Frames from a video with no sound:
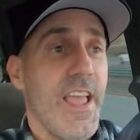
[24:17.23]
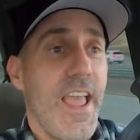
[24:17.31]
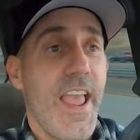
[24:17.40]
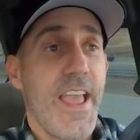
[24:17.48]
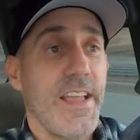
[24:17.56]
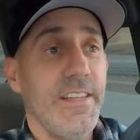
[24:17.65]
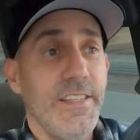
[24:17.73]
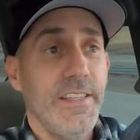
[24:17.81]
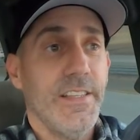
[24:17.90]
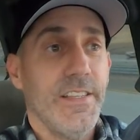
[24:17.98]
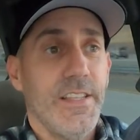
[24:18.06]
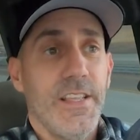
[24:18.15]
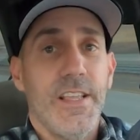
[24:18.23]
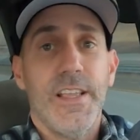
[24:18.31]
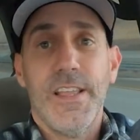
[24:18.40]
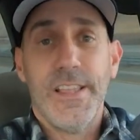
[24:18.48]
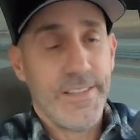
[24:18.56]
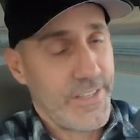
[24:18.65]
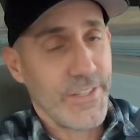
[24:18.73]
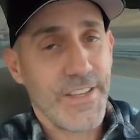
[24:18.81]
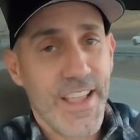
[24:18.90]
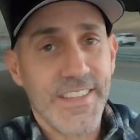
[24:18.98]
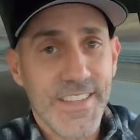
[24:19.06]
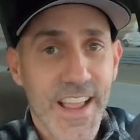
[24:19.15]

And until next